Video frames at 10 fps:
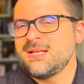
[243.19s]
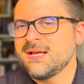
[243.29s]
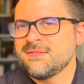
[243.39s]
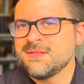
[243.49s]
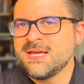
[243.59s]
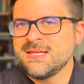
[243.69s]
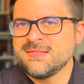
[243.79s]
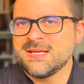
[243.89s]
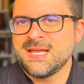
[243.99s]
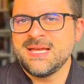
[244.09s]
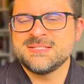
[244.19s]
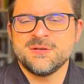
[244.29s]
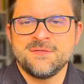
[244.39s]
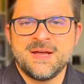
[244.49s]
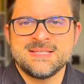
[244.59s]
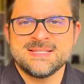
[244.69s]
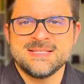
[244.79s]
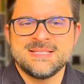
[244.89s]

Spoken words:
like in the case of heads and